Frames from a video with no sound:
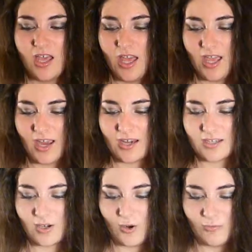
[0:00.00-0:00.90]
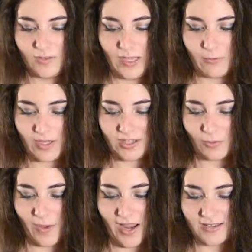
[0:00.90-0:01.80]
and hopefully I will get the
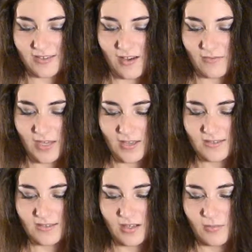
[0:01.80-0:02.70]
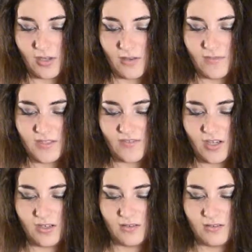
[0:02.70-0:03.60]
wax off. Yes, it's coming off. It's
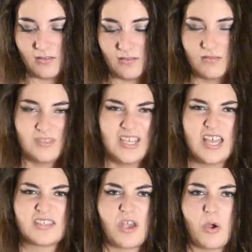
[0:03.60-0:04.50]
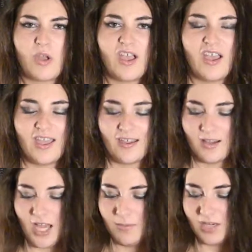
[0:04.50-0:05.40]
fine. It's okay.
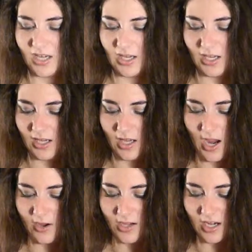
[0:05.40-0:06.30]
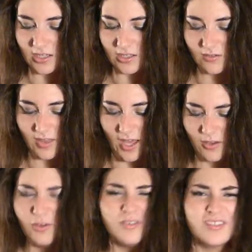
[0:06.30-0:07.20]
I'm an idiot. How did I do that?
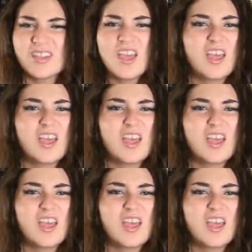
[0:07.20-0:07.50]
What?